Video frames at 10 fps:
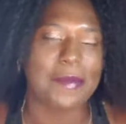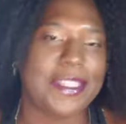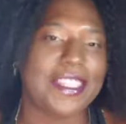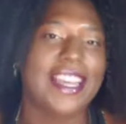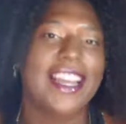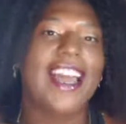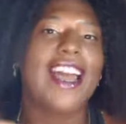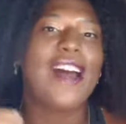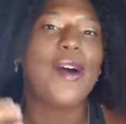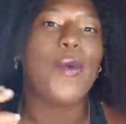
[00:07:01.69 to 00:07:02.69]
just like,
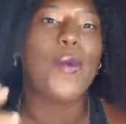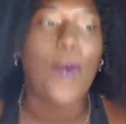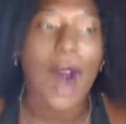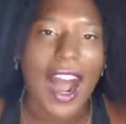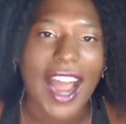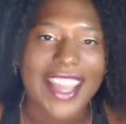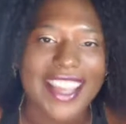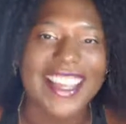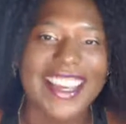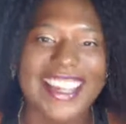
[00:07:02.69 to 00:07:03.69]

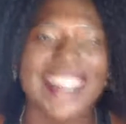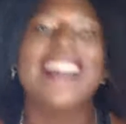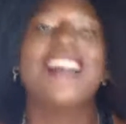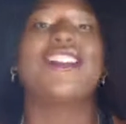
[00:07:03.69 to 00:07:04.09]
why?